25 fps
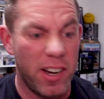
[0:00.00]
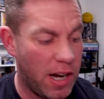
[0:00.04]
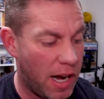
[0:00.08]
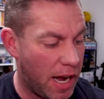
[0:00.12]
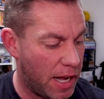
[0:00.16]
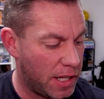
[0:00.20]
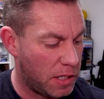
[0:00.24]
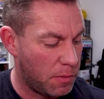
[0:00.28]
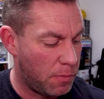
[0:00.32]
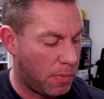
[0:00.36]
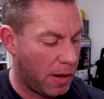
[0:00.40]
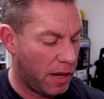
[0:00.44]
I
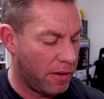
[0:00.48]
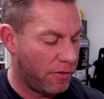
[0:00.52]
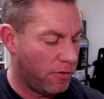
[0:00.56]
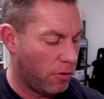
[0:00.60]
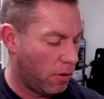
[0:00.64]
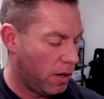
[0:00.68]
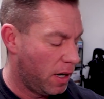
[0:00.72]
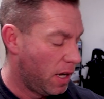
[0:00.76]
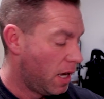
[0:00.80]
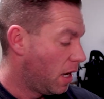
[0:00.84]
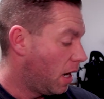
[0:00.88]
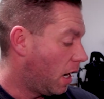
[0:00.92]
had to pay
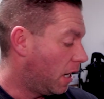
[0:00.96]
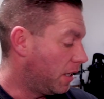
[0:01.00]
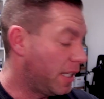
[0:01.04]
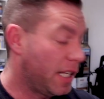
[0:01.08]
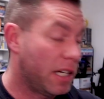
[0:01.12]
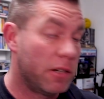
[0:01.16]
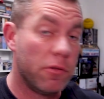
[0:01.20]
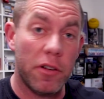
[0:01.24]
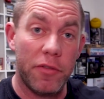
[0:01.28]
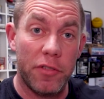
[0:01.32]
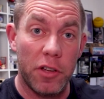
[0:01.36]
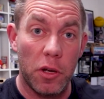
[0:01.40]
for it. I did
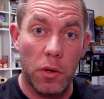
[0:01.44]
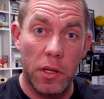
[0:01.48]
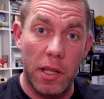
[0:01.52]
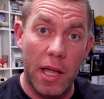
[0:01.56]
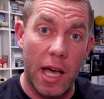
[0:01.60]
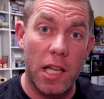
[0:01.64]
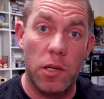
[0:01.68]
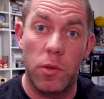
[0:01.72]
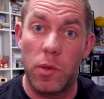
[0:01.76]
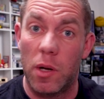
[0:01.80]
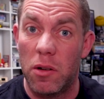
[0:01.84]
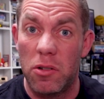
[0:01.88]
a review of that
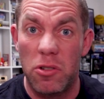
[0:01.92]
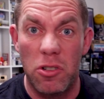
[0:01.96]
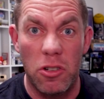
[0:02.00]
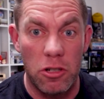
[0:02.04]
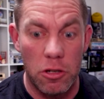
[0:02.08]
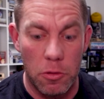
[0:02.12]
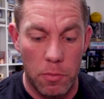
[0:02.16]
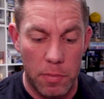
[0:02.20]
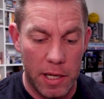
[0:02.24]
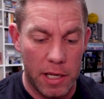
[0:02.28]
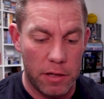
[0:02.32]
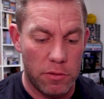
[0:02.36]
as well, should
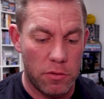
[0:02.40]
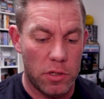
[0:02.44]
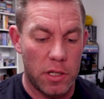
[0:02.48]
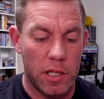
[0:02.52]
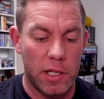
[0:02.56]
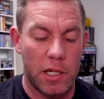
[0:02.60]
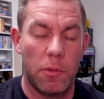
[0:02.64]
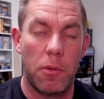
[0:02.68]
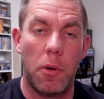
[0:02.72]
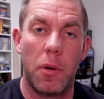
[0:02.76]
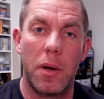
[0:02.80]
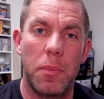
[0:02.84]
you be interested.
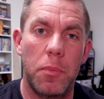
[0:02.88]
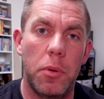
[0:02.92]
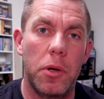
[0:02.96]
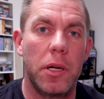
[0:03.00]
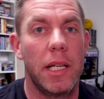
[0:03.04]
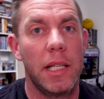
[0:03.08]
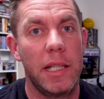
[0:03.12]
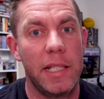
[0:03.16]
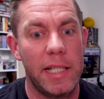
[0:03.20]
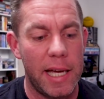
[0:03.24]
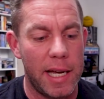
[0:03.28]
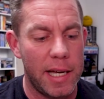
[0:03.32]
I'll probably put it
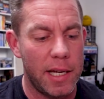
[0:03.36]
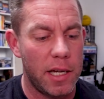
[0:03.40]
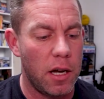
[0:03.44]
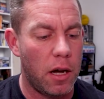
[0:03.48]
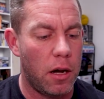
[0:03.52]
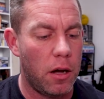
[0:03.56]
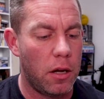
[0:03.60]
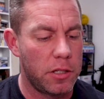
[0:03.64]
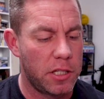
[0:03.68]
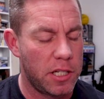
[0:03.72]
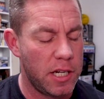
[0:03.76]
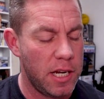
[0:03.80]
in the end
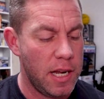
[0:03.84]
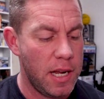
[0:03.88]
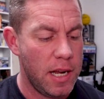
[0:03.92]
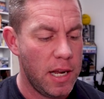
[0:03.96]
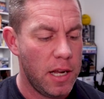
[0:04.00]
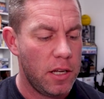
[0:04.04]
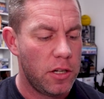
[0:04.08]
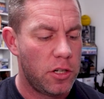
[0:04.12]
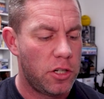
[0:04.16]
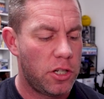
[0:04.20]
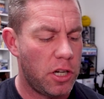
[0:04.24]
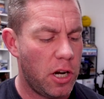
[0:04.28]
cards.
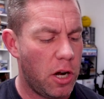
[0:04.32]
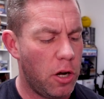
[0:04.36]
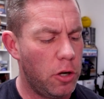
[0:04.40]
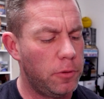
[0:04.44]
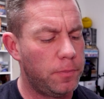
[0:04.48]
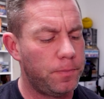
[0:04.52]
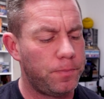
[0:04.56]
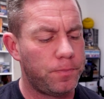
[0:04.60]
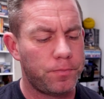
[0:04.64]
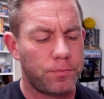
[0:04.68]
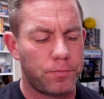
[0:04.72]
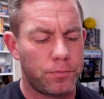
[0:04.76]

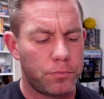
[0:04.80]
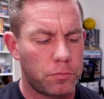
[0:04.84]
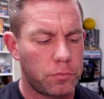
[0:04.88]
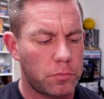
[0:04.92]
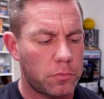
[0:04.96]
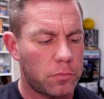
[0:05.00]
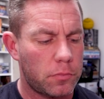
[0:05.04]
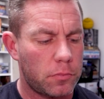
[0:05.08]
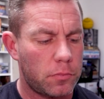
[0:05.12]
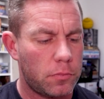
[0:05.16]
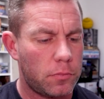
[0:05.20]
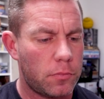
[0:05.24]
So
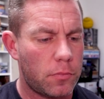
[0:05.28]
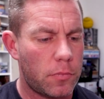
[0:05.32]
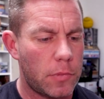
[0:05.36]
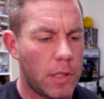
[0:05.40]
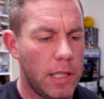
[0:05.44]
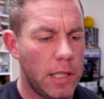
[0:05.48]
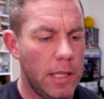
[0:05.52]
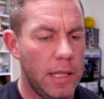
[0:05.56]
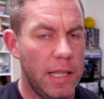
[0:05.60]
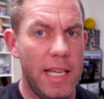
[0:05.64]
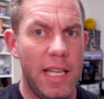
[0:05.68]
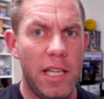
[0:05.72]

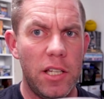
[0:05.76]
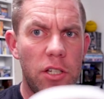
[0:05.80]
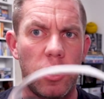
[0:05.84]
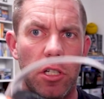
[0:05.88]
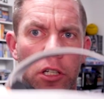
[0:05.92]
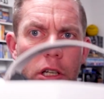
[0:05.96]
this